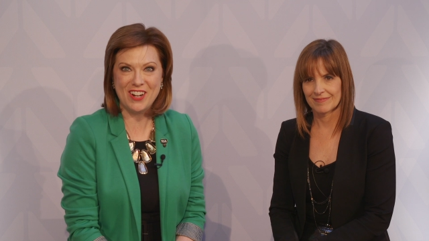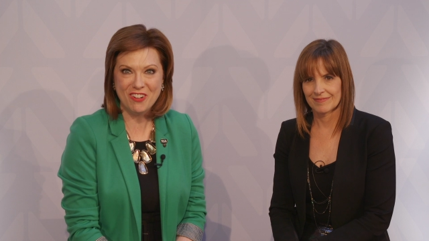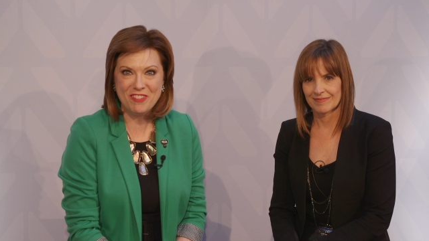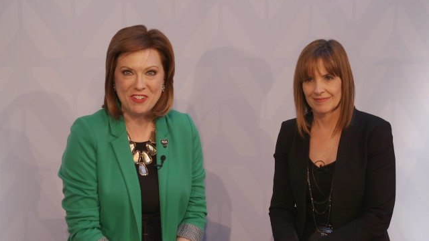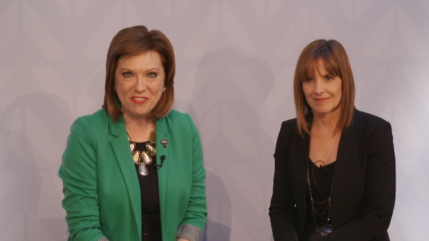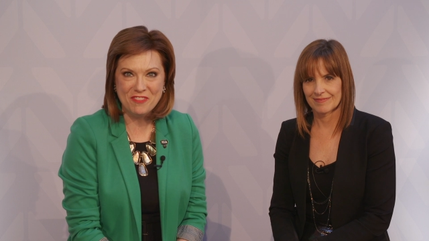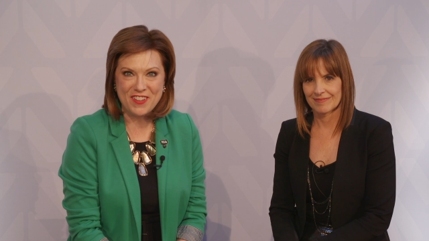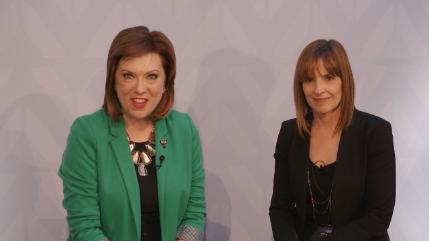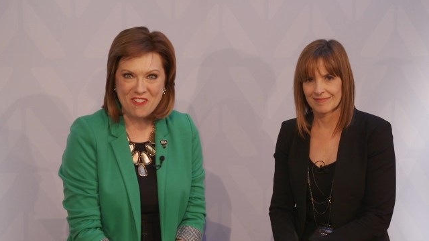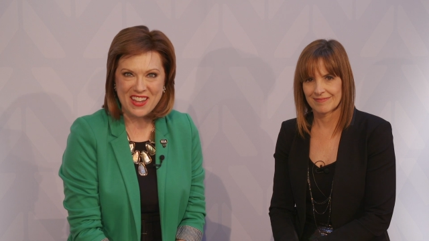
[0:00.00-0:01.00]
Speaker 1: interview for
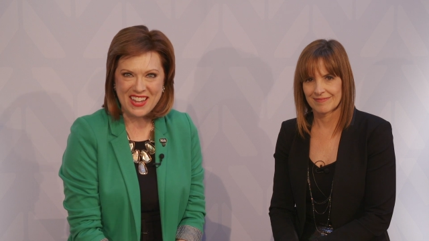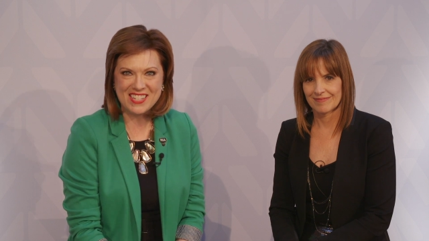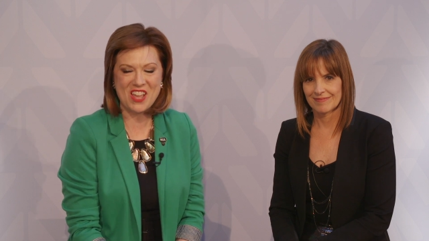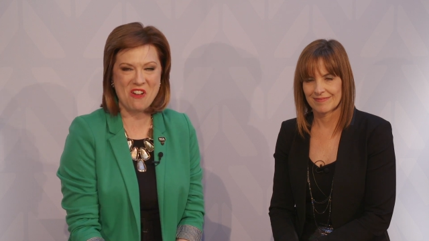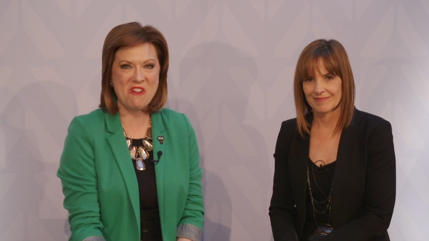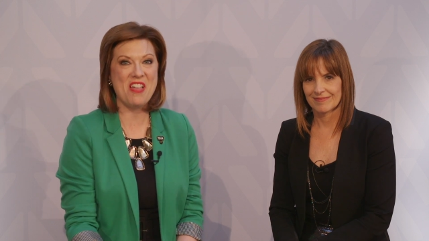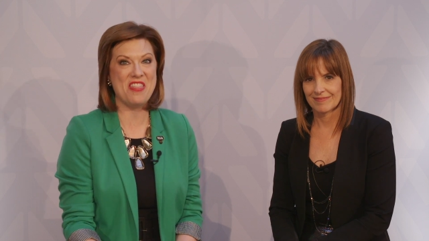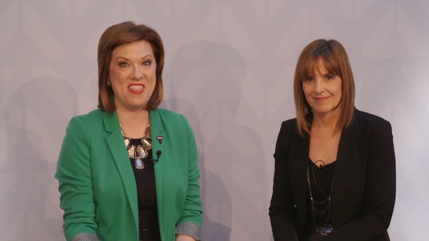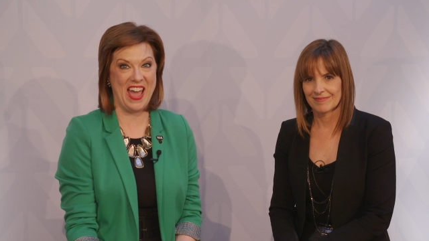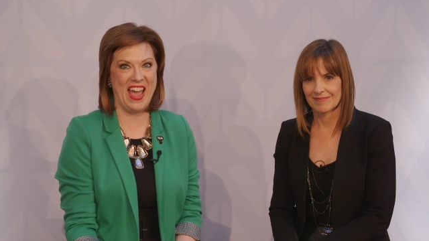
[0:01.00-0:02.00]
VOE. So
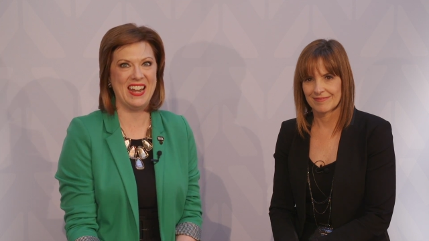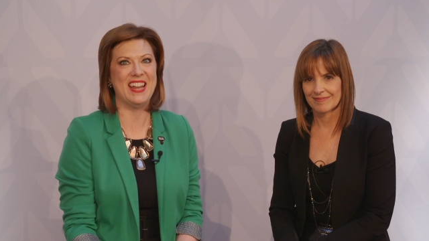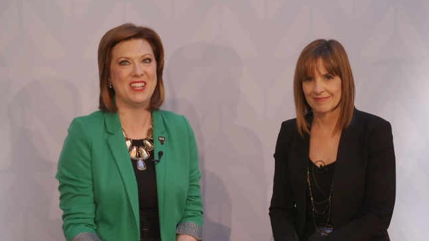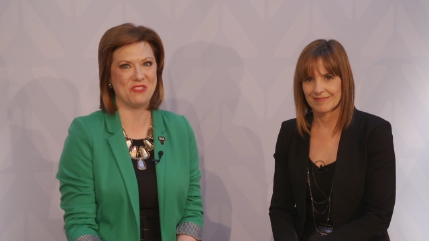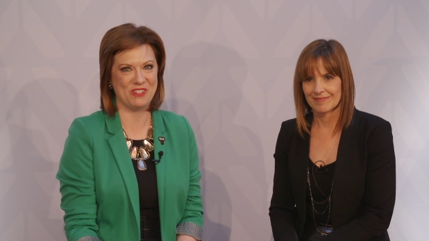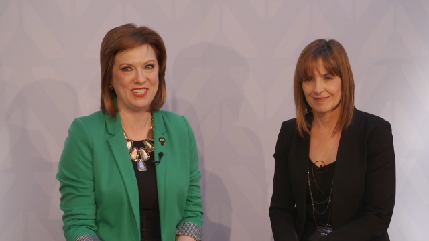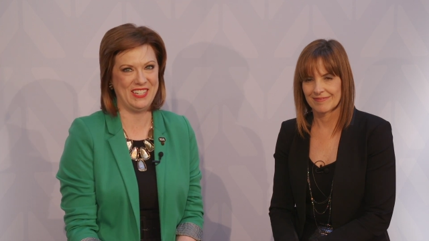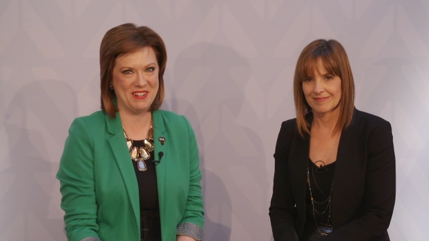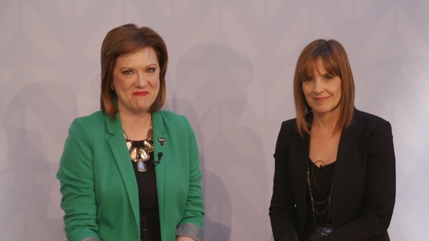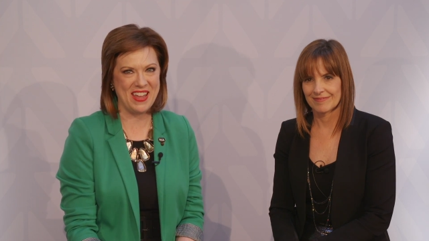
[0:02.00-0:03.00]
that is
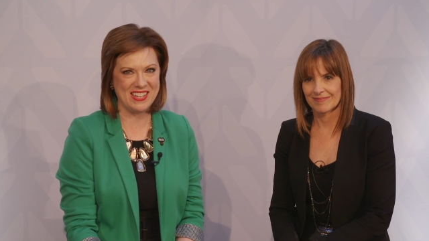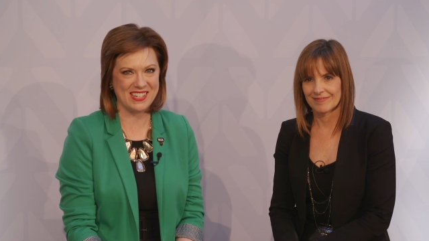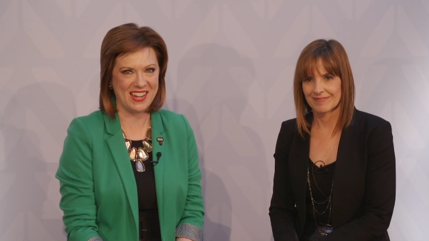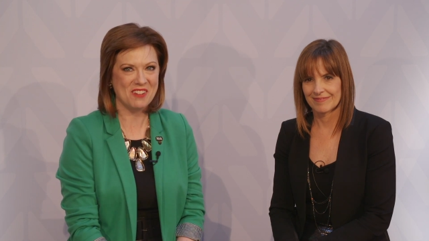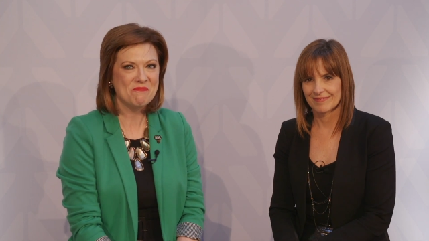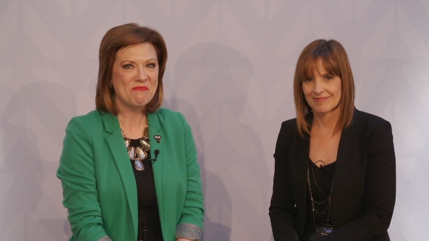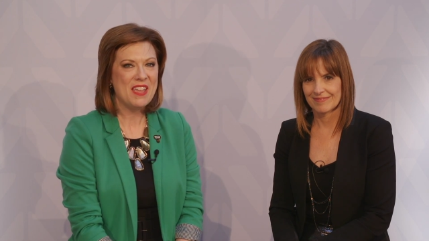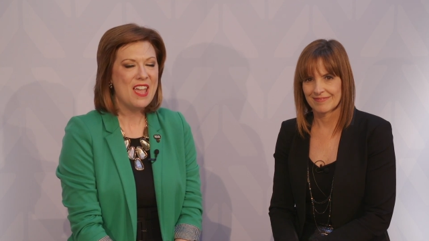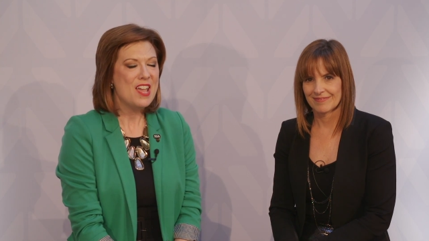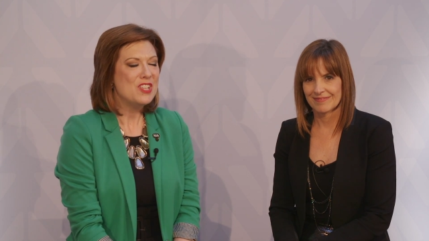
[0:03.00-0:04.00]
really amazing.
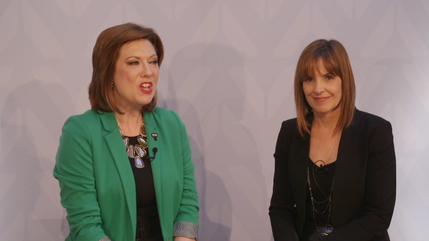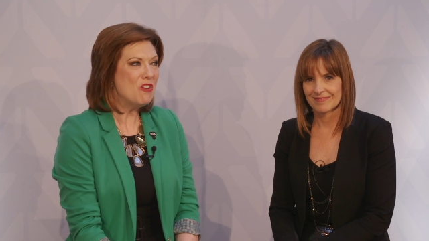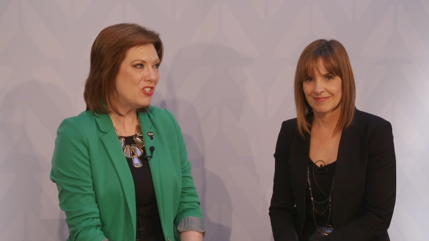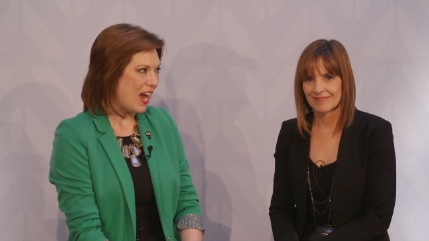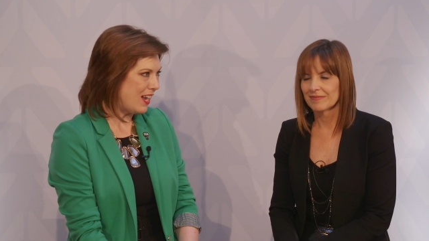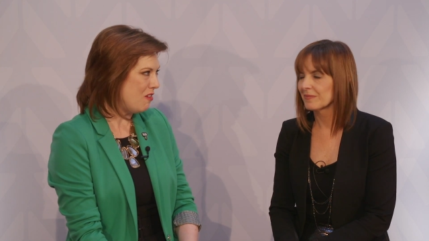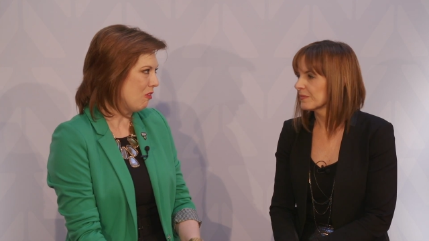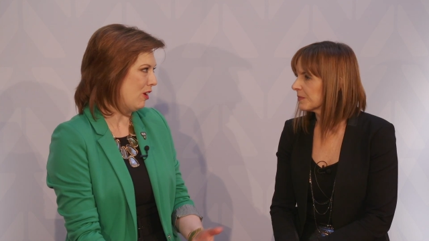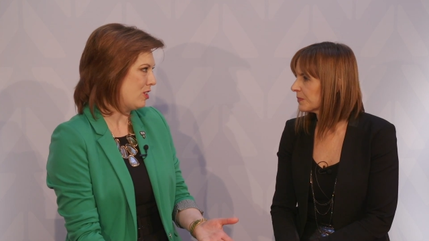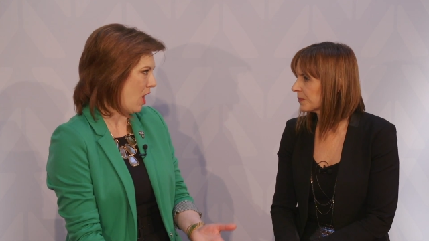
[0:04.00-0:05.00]
So, Jackie,
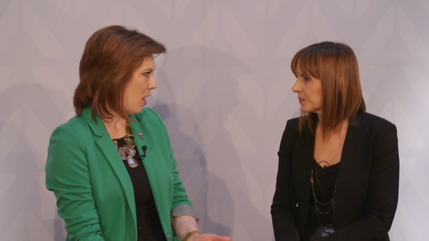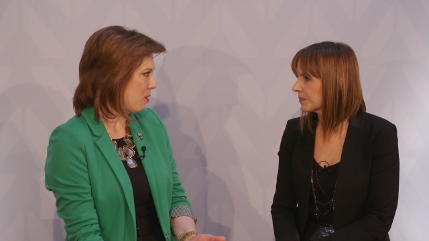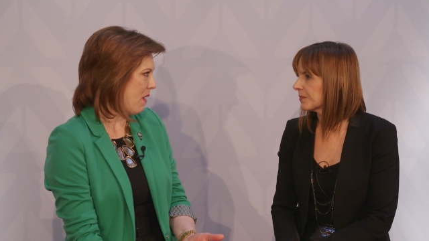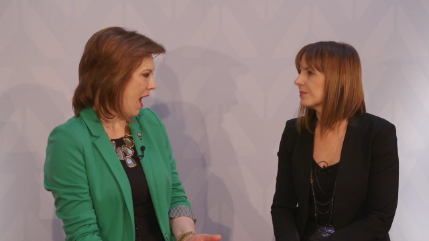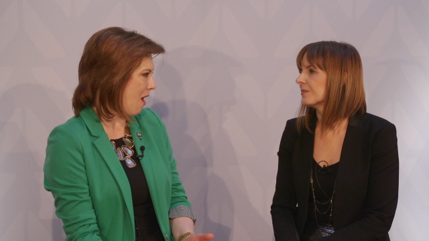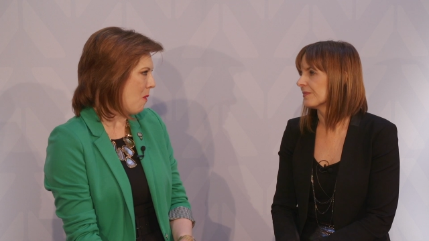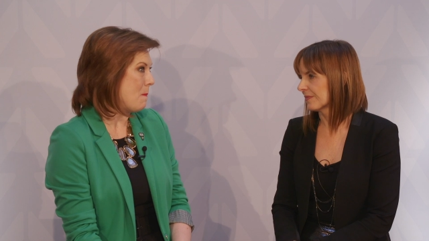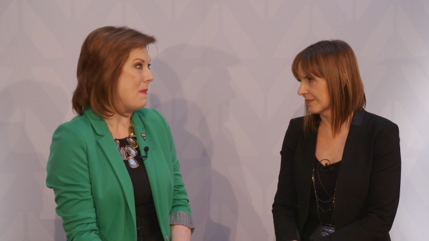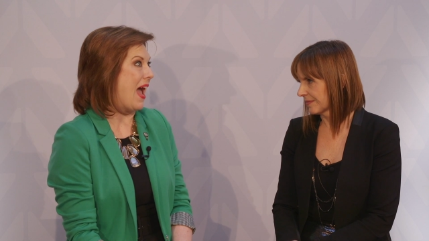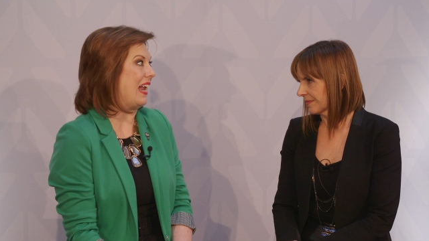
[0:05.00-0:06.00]
we're going to talk
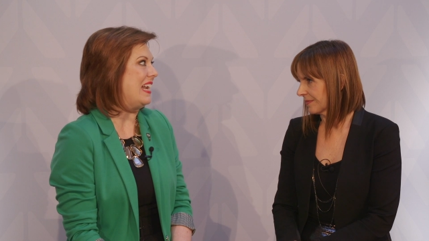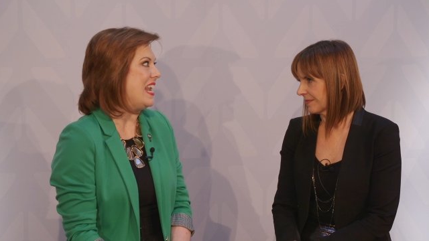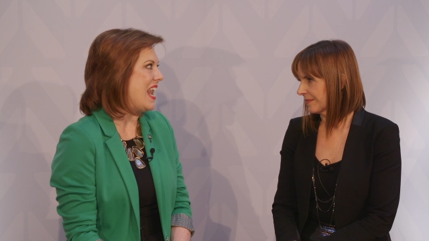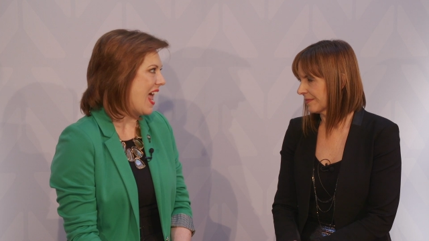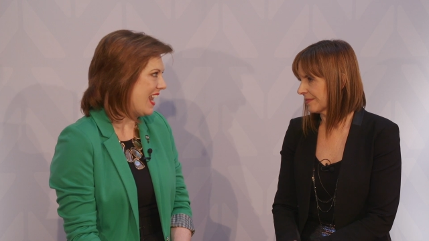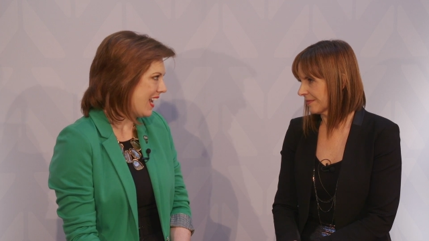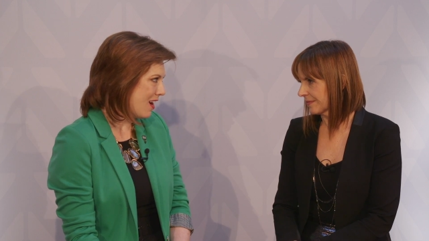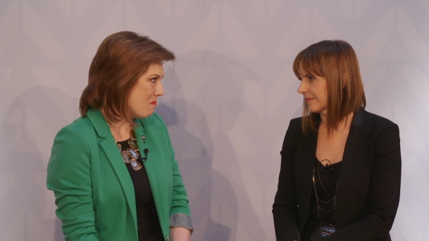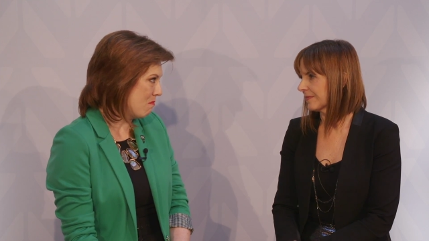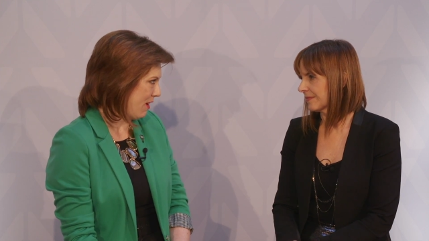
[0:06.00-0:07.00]
about
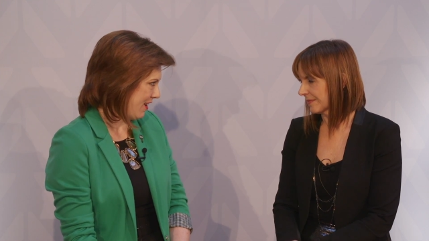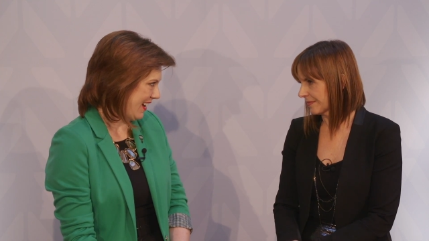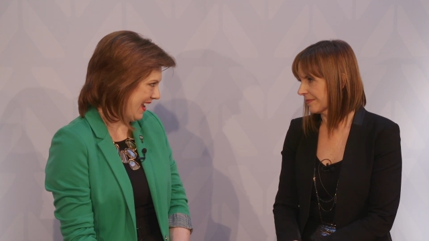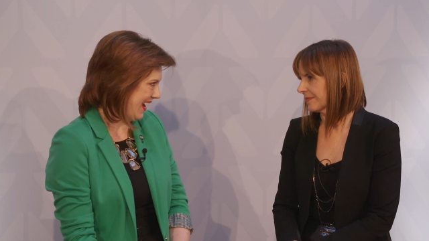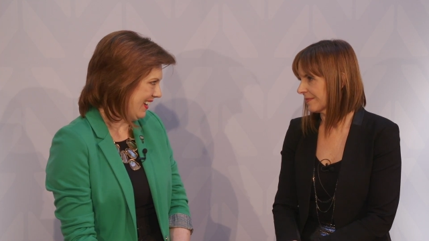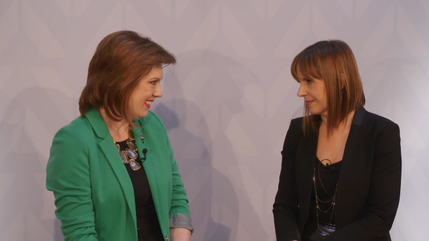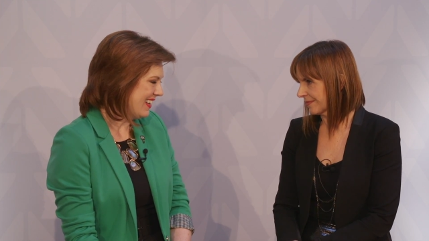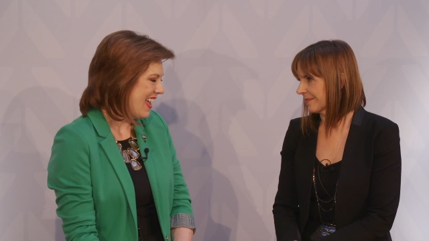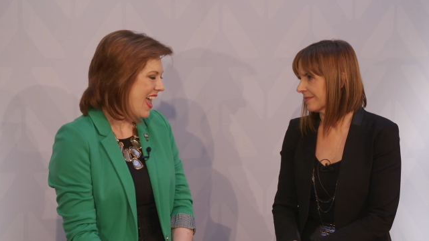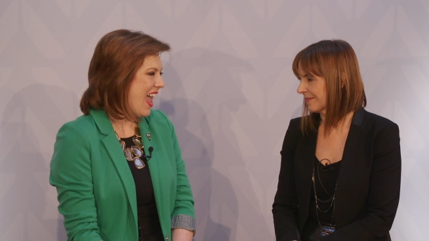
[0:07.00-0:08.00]
magnetic marketing
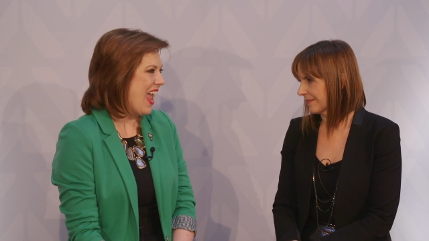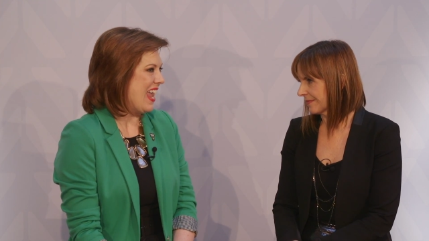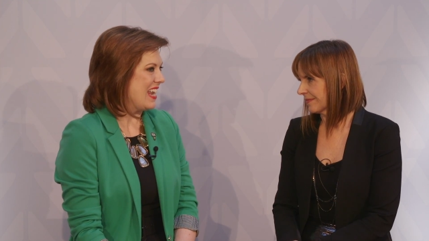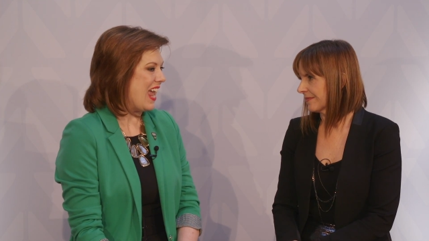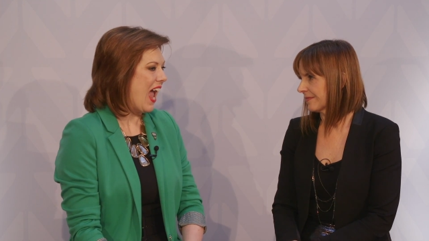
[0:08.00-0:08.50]
and